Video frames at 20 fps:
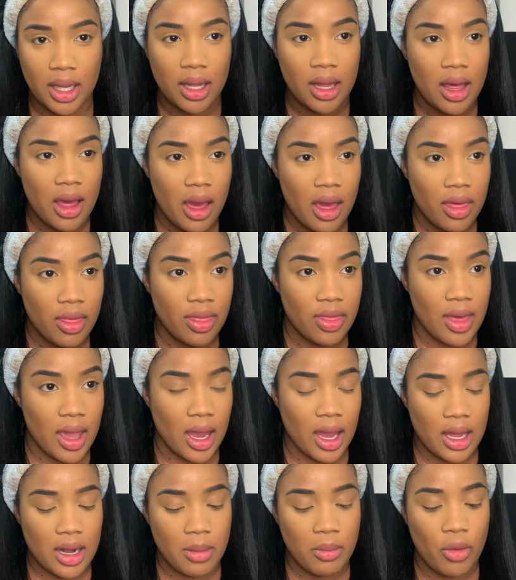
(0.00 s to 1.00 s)

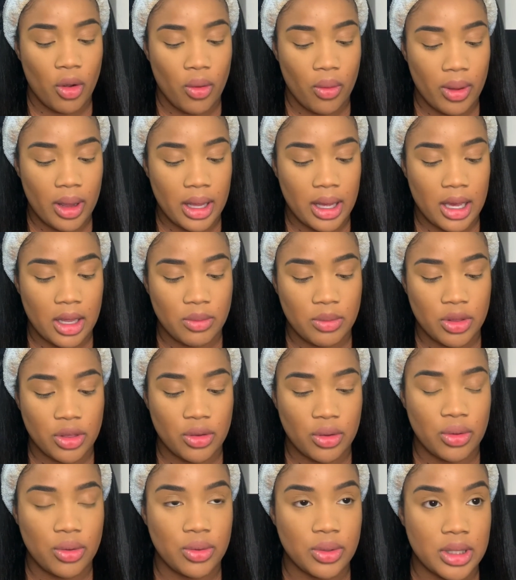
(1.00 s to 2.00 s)
thing, and I'm going in with
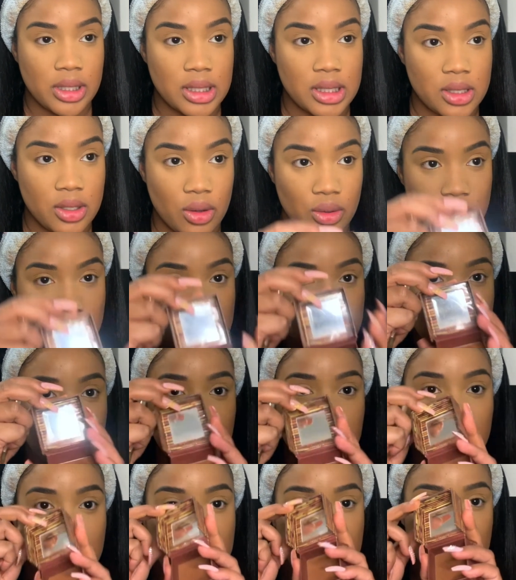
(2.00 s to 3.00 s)
the HOOLA
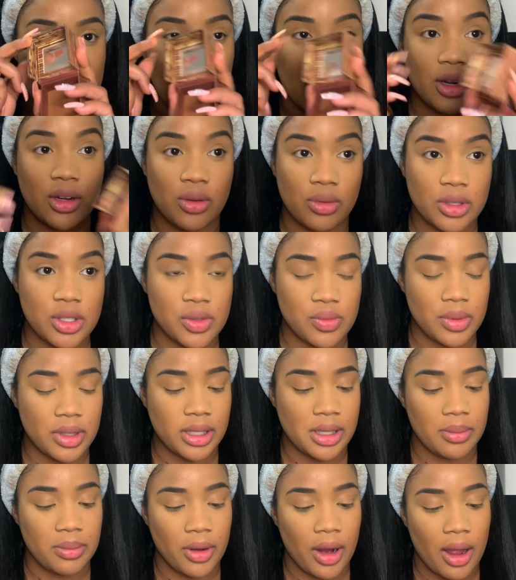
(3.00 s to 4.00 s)
Toasted because I know it's
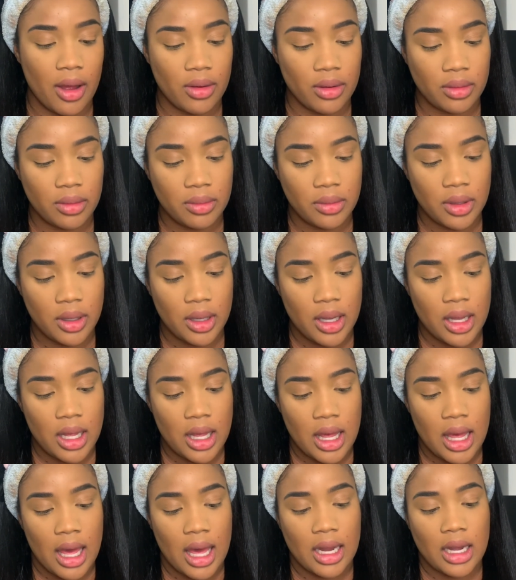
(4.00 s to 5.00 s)
really brown.
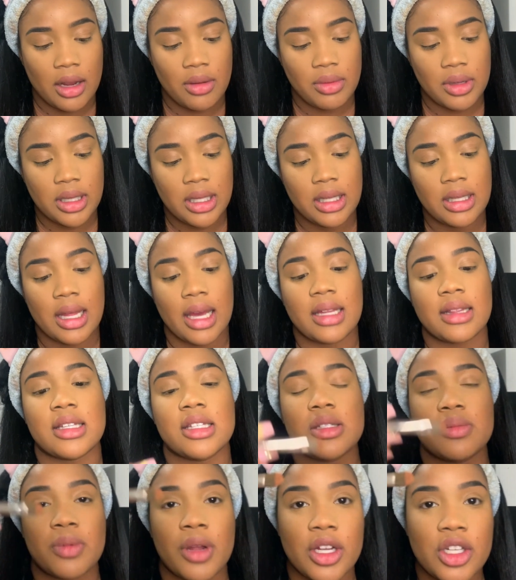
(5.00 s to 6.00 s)
And I really like
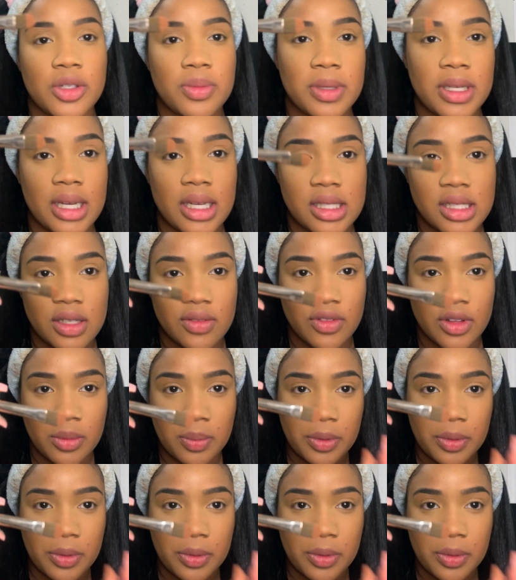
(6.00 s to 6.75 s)
this brush because of the